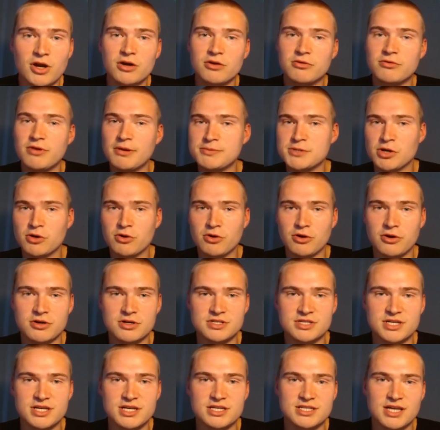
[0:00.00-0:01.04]

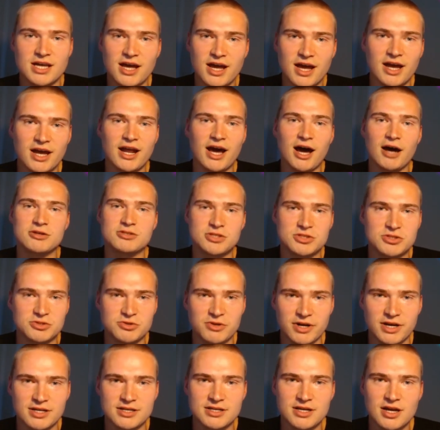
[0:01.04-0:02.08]
cryptocurrencies, and how to
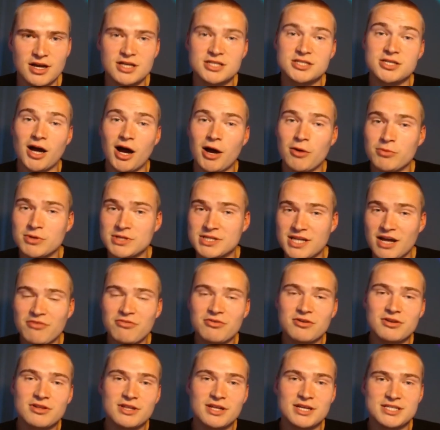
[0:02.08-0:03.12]
trade. So I would
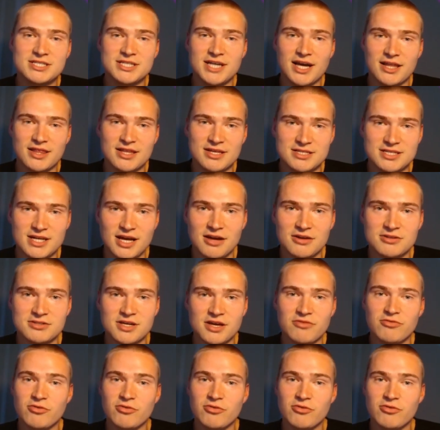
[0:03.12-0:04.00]
definitely check this out if